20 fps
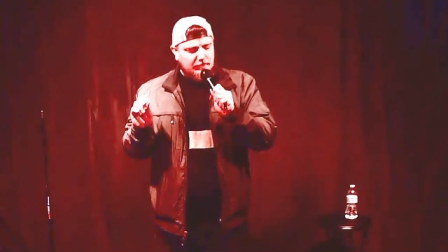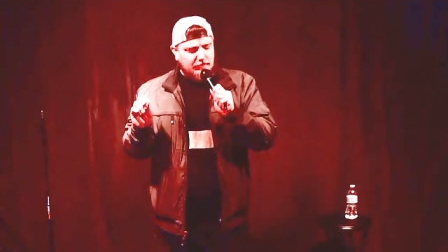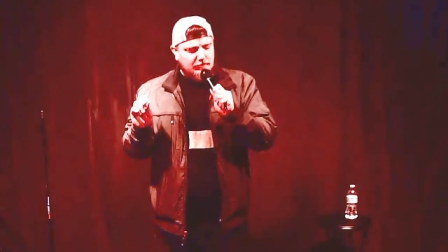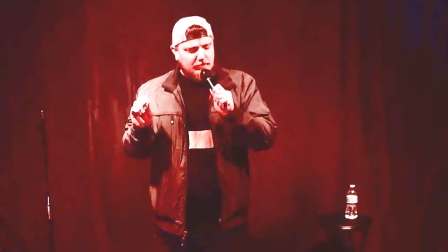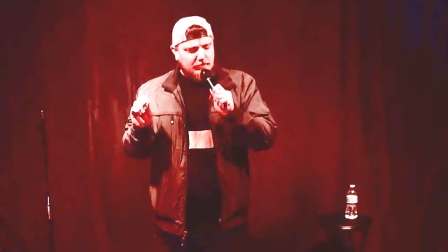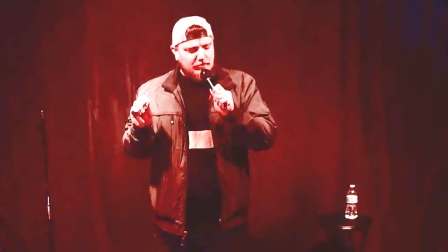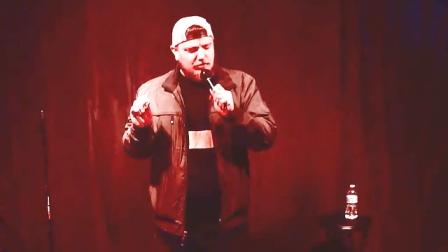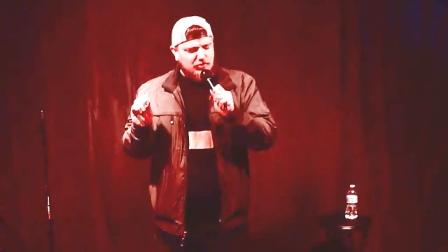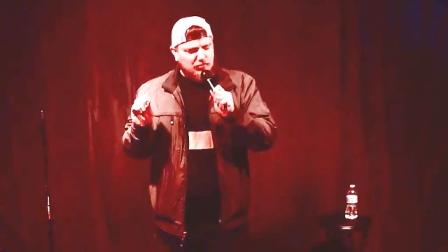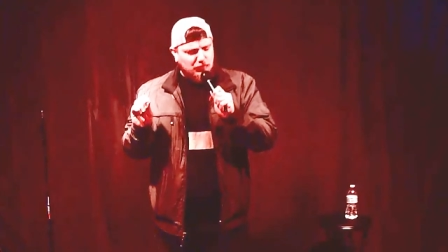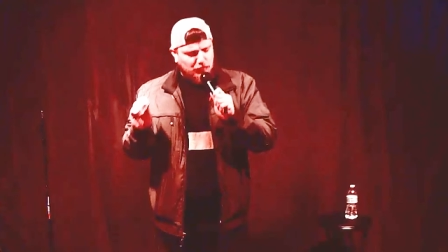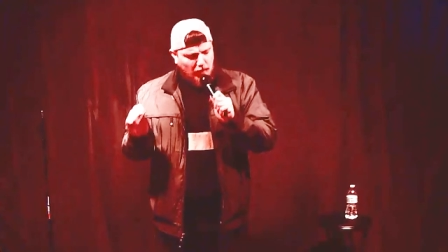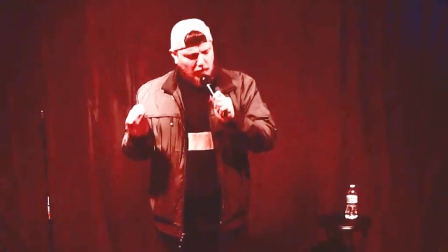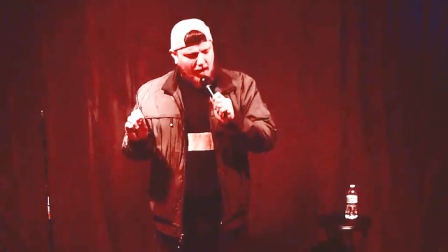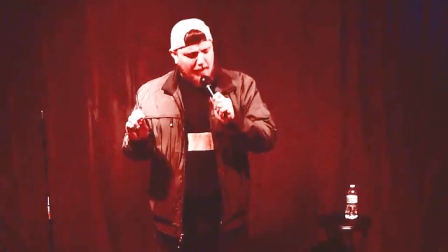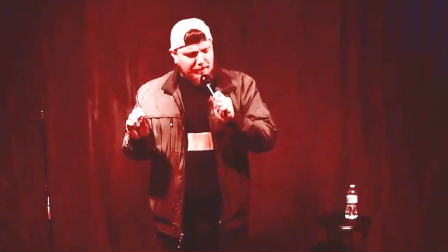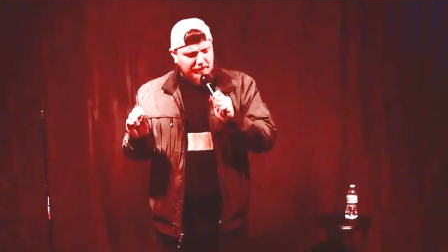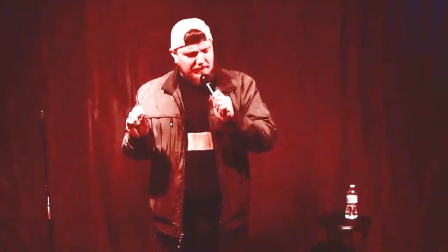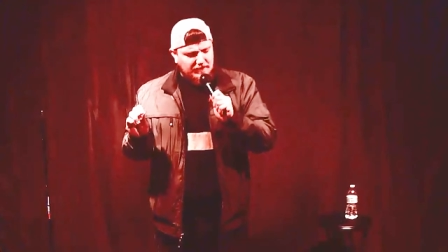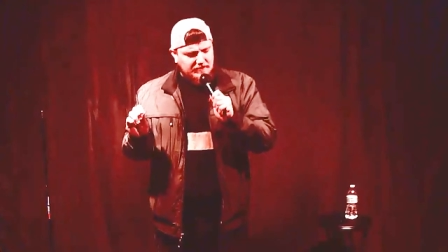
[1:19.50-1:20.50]
drop
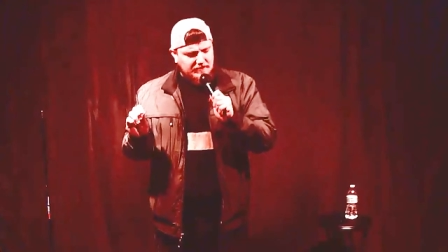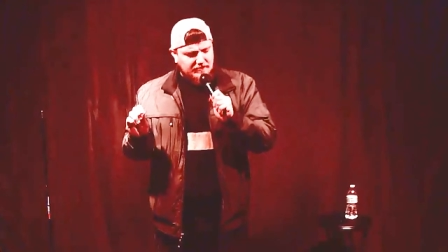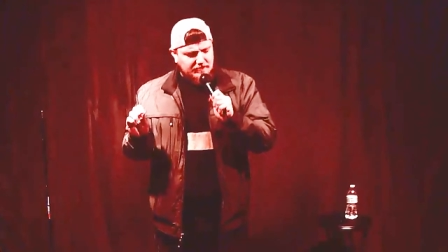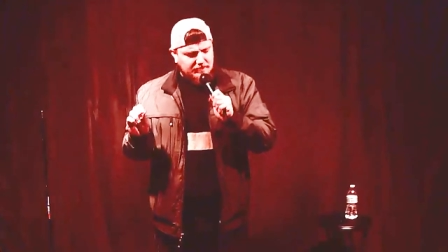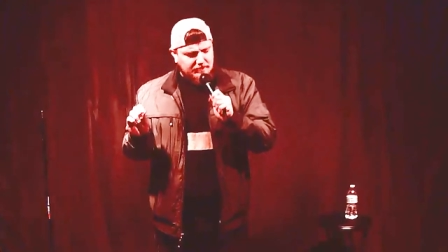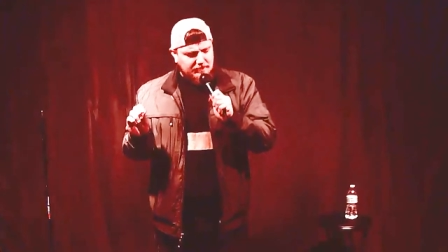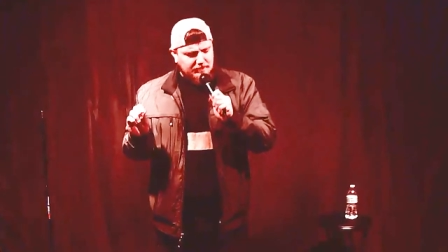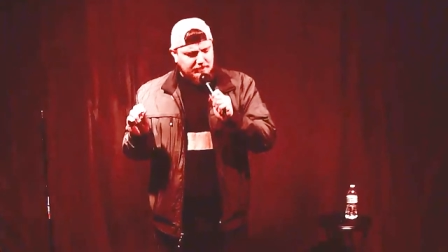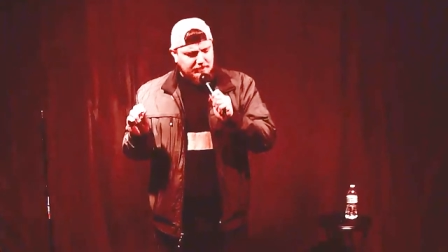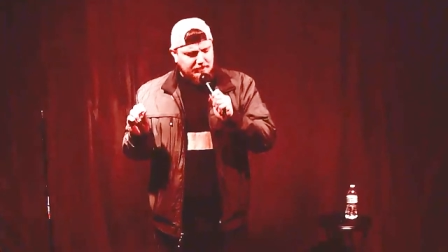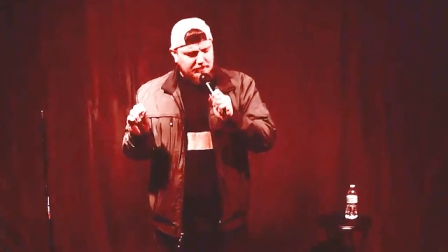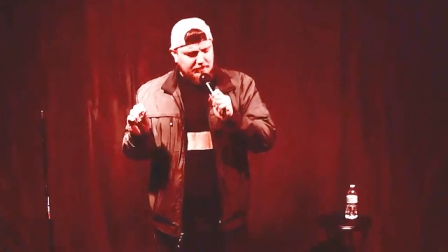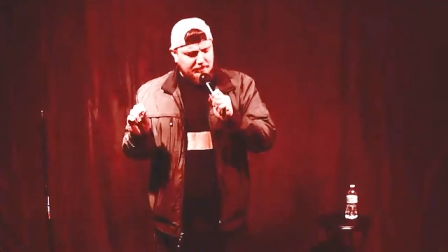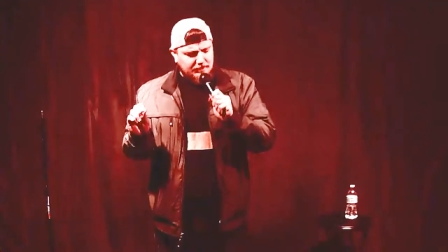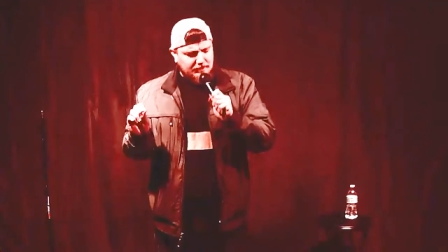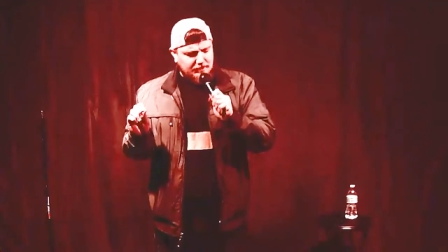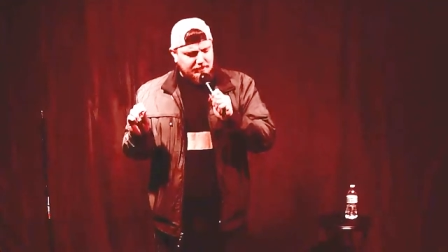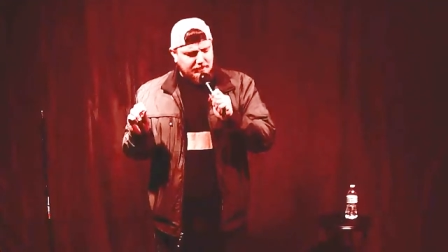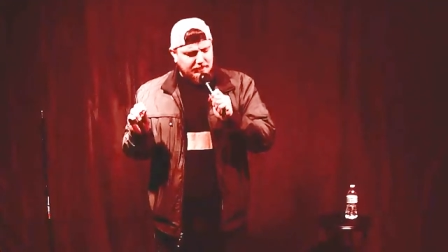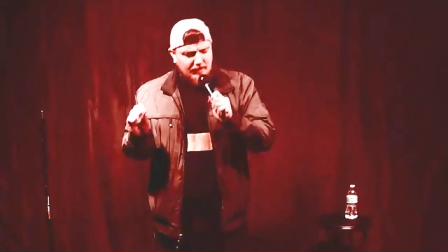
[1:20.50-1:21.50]
it
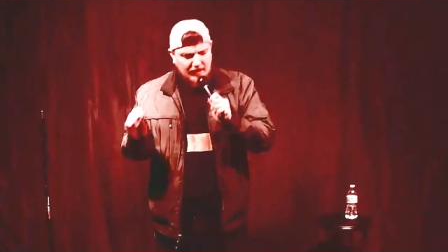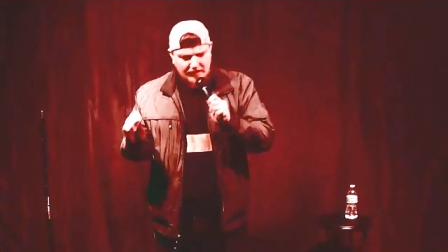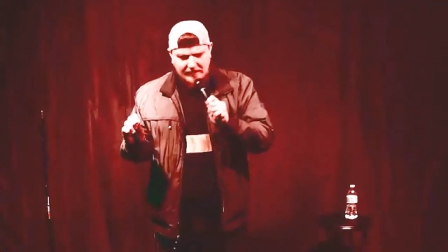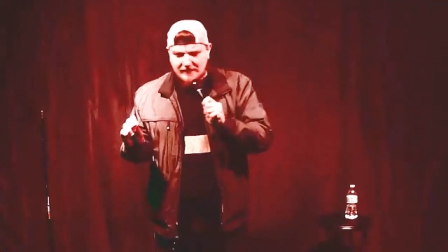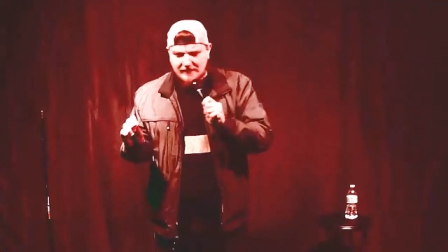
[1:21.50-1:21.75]
like it's